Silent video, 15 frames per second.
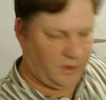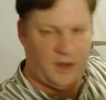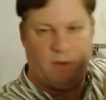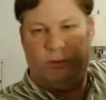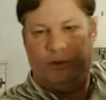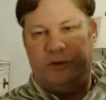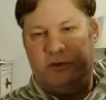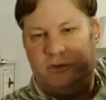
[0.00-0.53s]

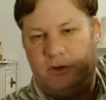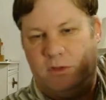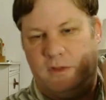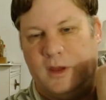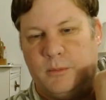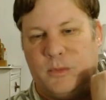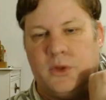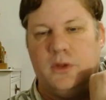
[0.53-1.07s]
can't really see
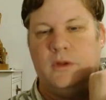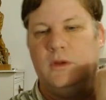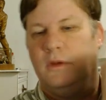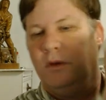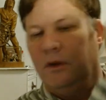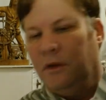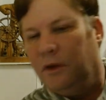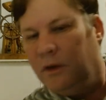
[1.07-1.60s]
that, but
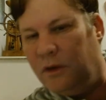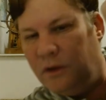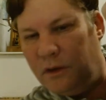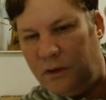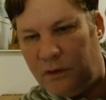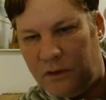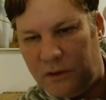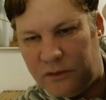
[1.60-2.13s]

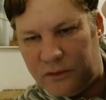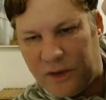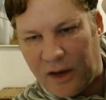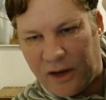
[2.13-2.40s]
it's